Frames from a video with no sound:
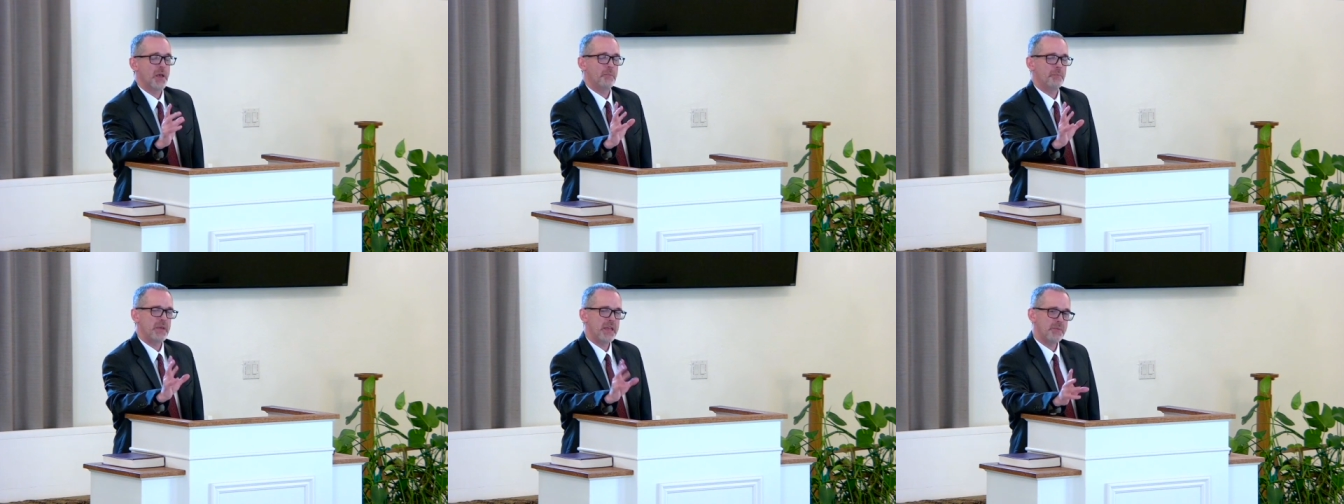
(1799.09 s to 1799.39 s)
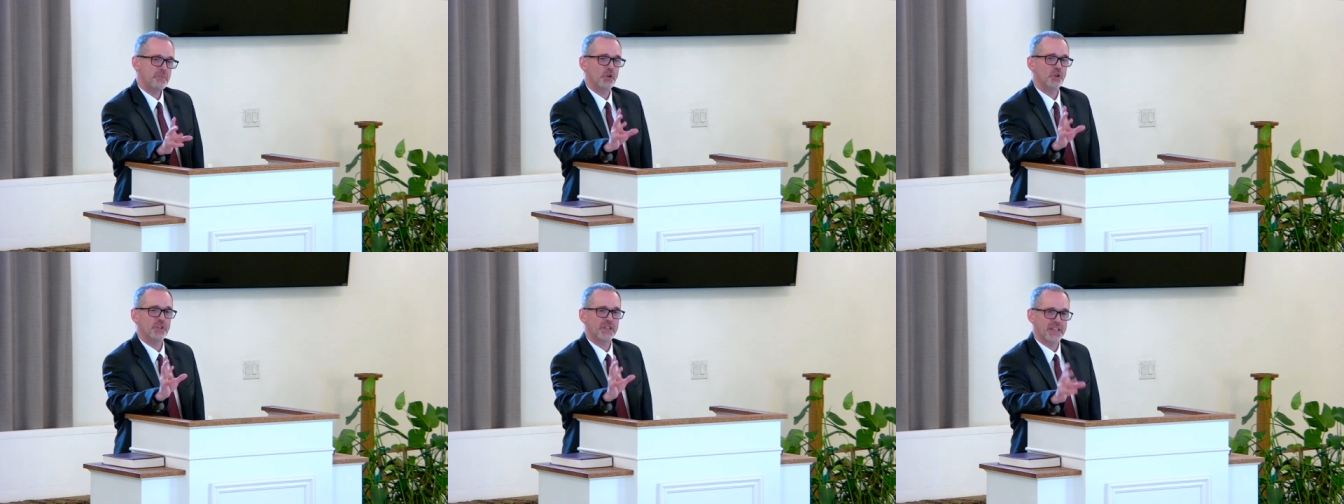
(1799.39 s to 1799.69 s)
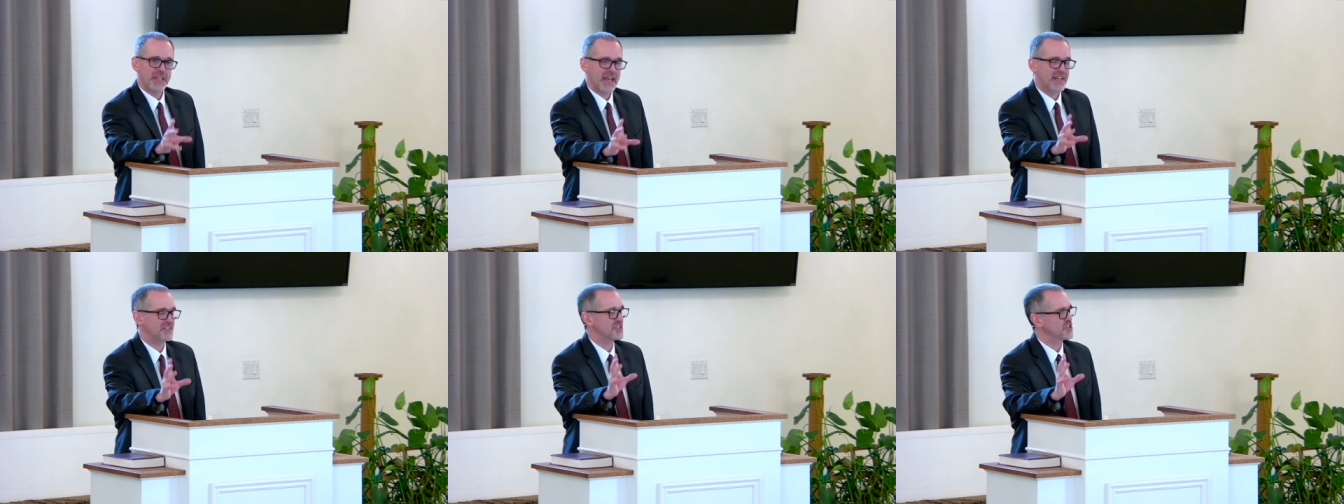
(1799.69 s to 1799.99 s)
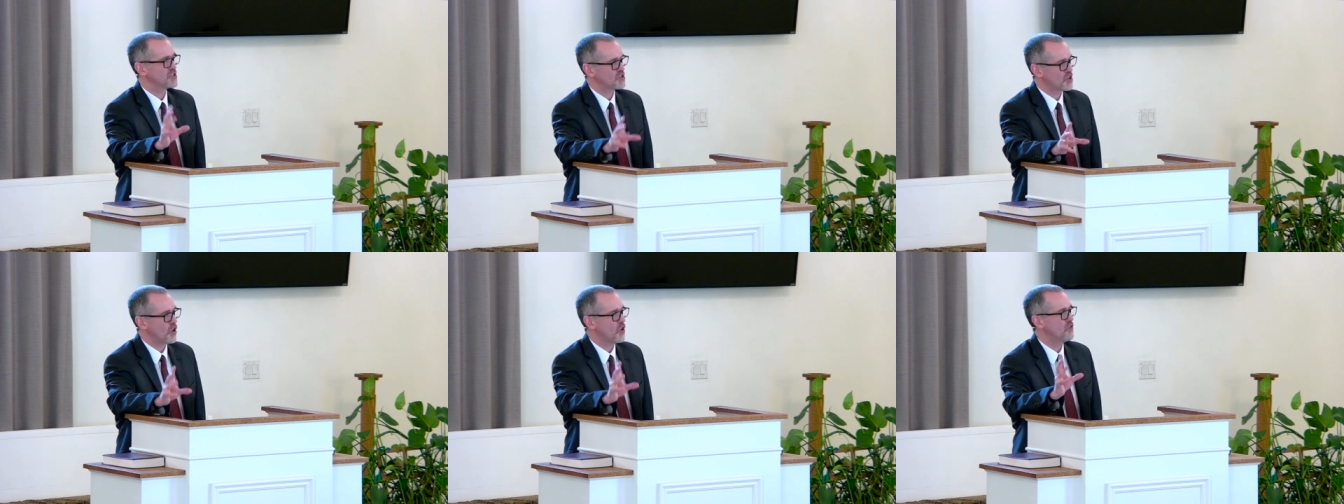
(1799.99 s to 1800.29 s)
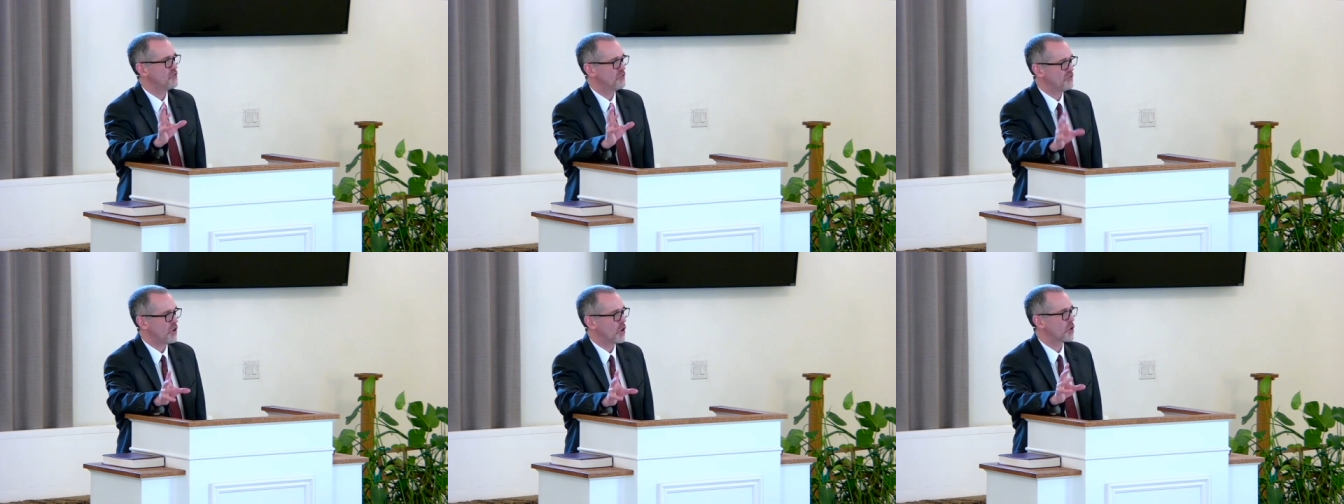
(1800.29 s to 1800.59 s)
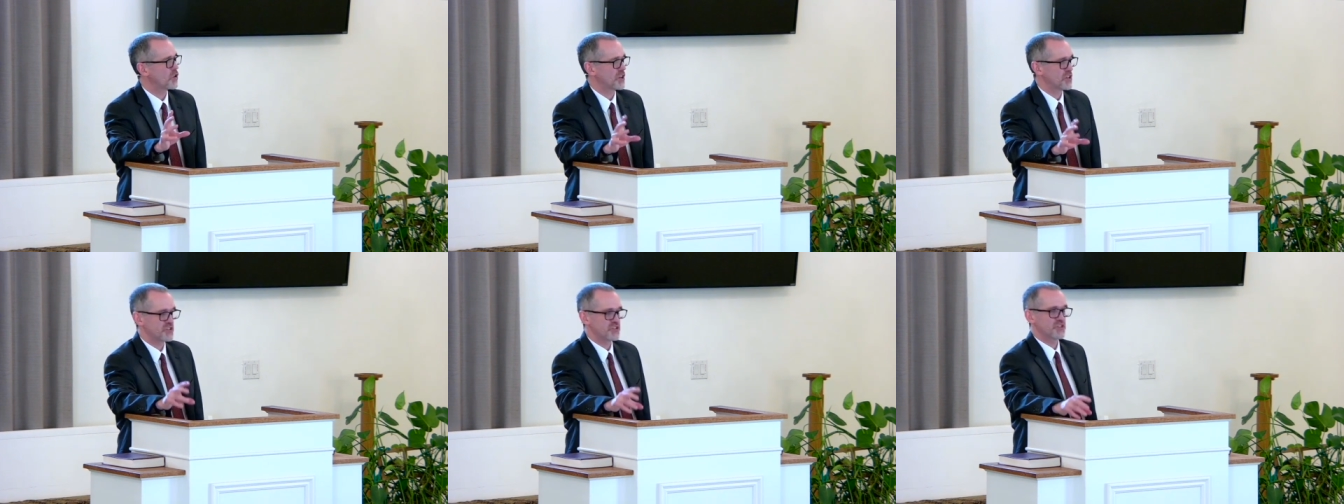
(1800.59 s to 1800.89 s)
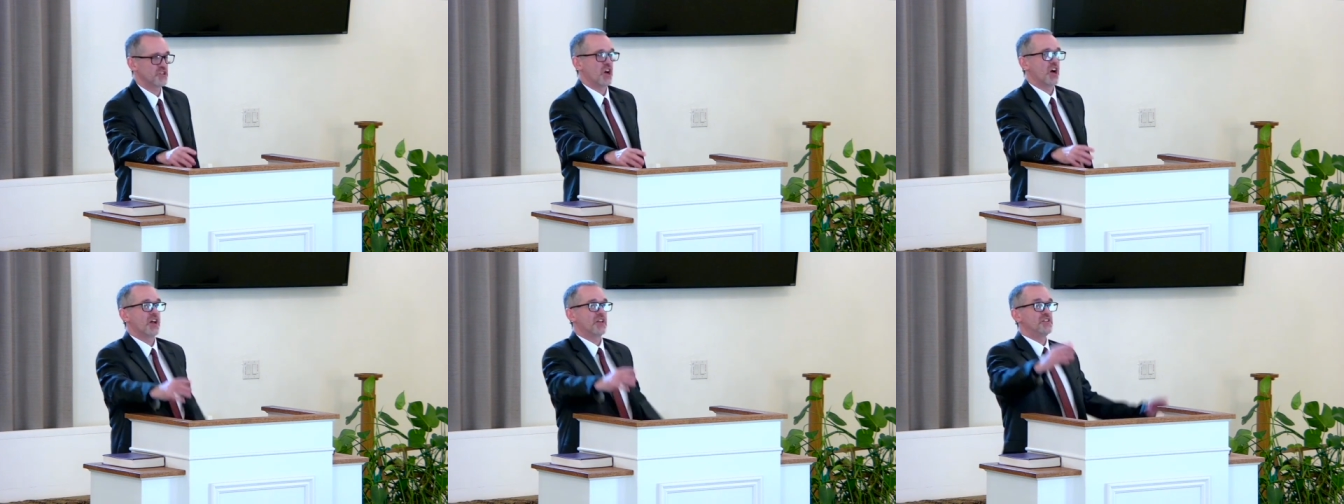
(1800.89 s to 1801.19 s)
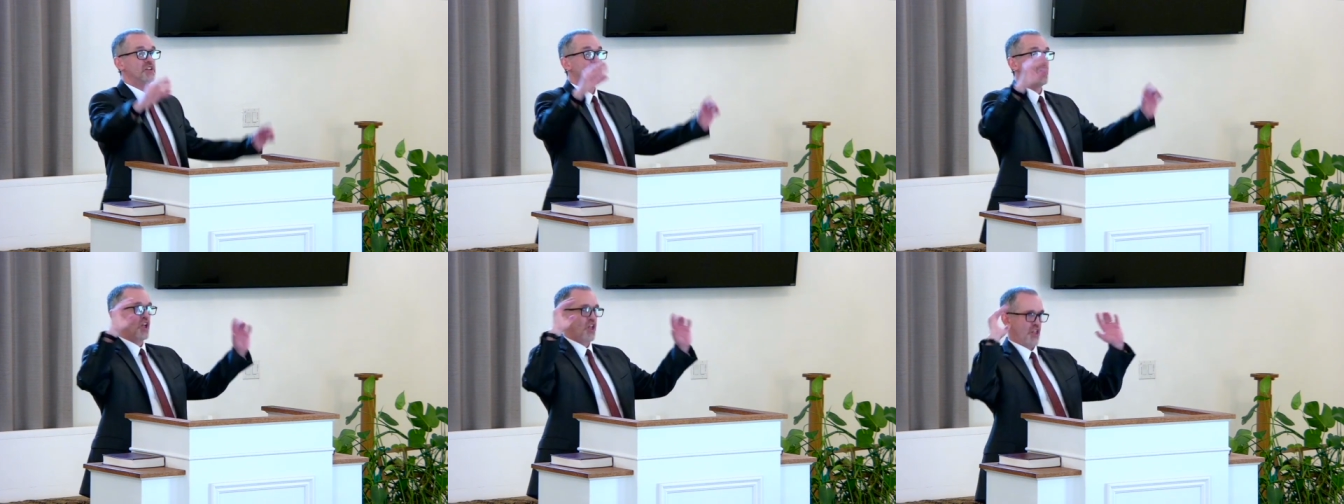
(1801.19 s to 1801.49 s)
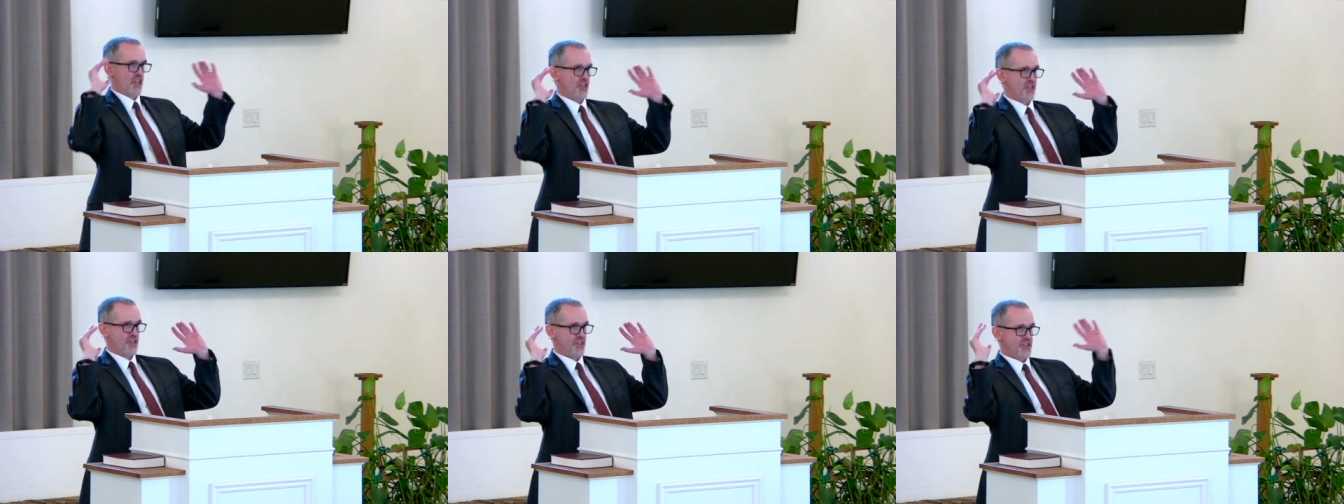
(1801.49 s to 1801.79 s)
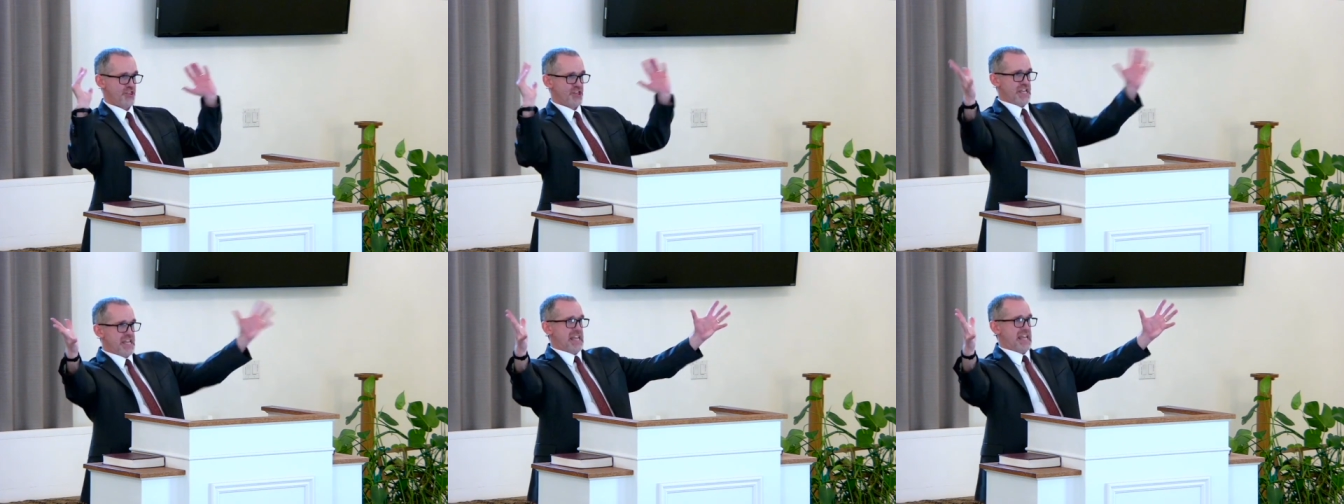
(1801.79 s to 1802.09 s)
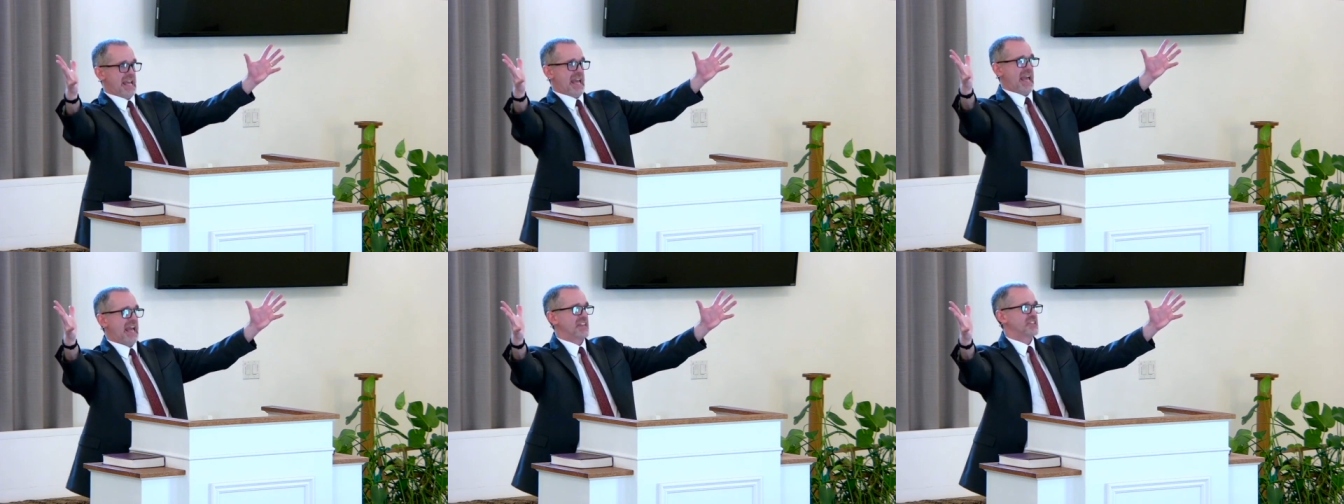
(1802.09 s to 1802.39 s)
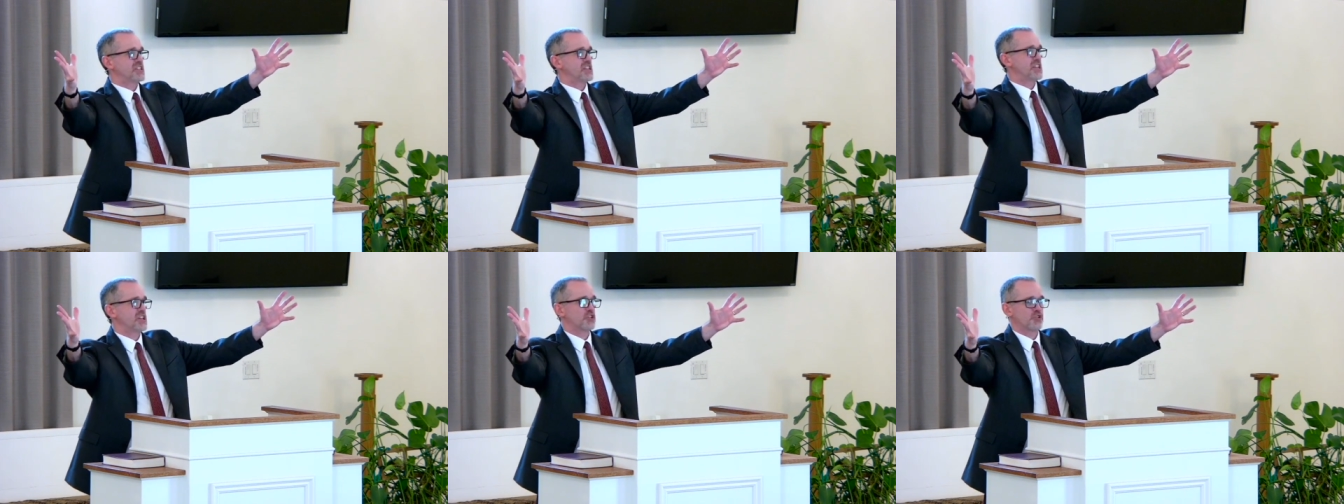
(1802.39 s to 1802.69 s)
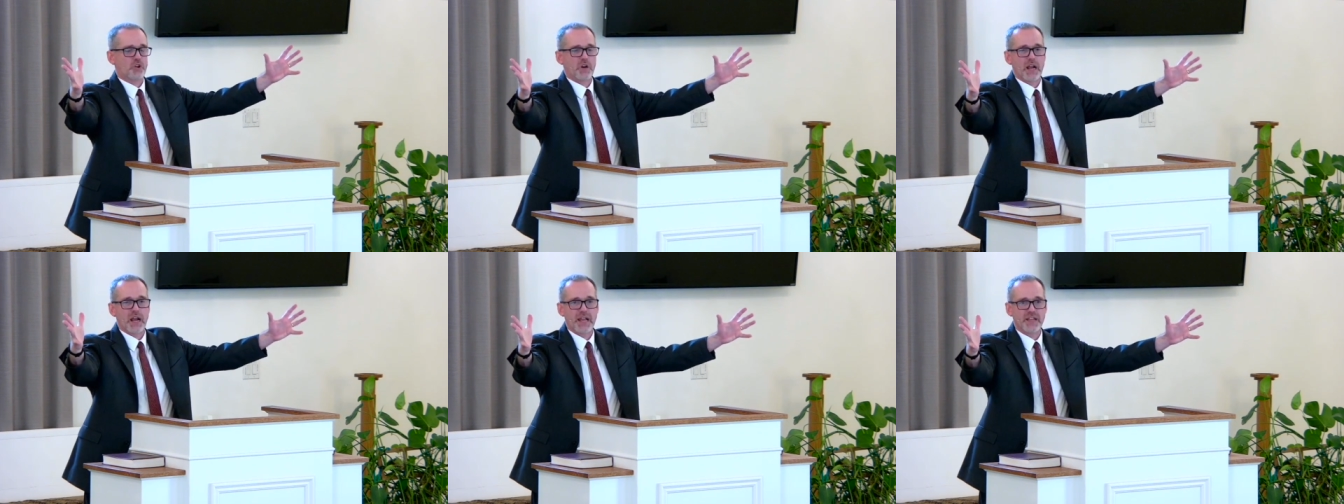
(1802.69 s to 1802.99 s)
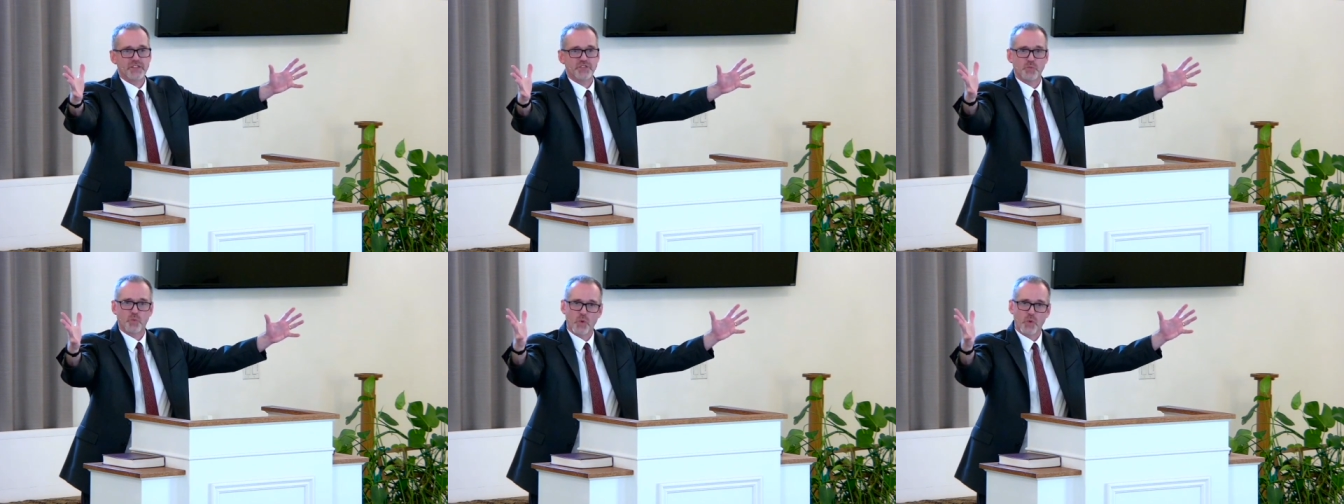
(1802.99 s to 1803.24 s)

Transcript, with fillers: People get so focused on the Antichrist.